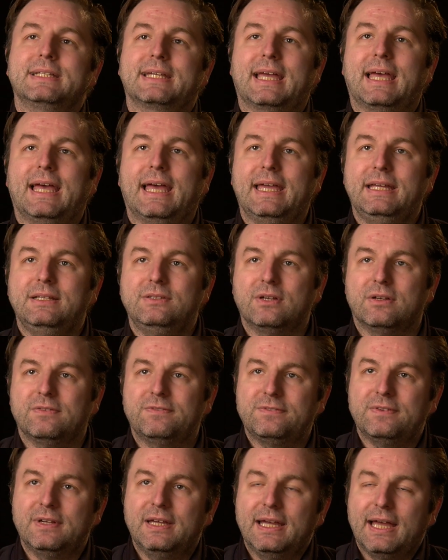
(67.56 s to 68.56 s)
kind
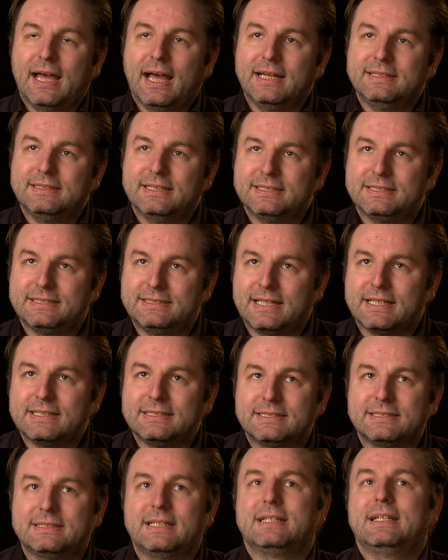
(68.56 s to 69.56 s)
of
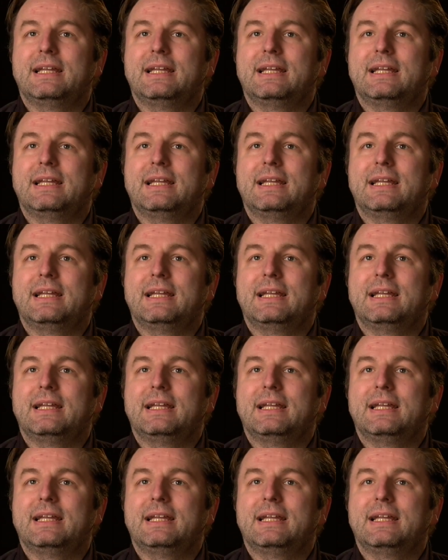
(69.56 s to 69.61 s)
understands that